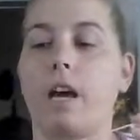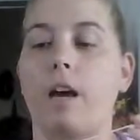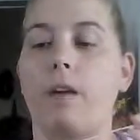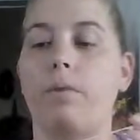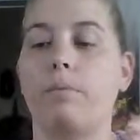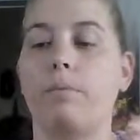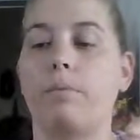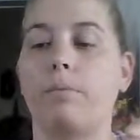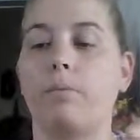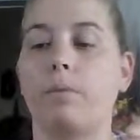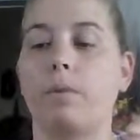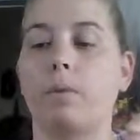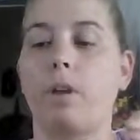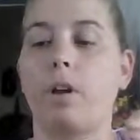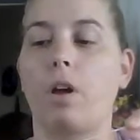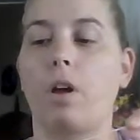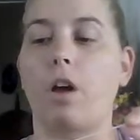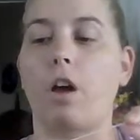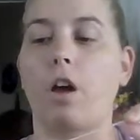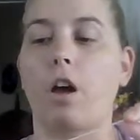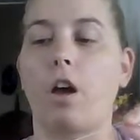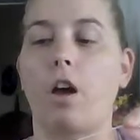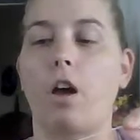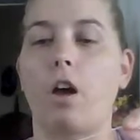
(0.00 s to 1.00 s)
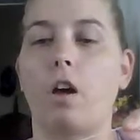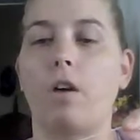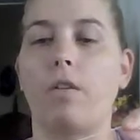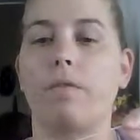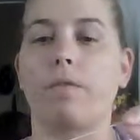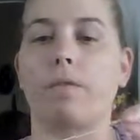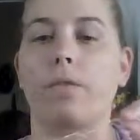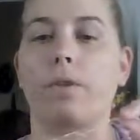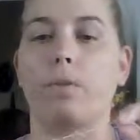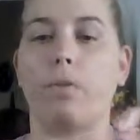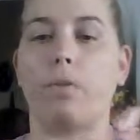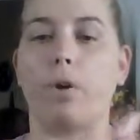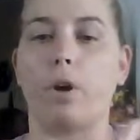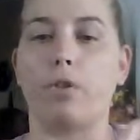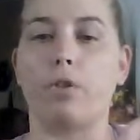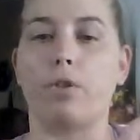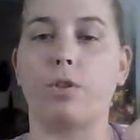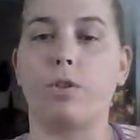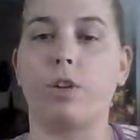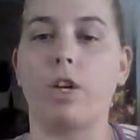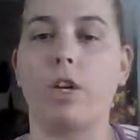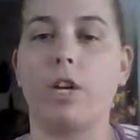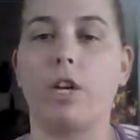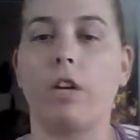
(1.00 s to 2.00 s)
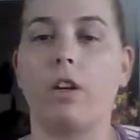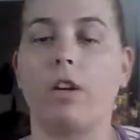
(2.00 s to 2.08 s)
step of the rosary,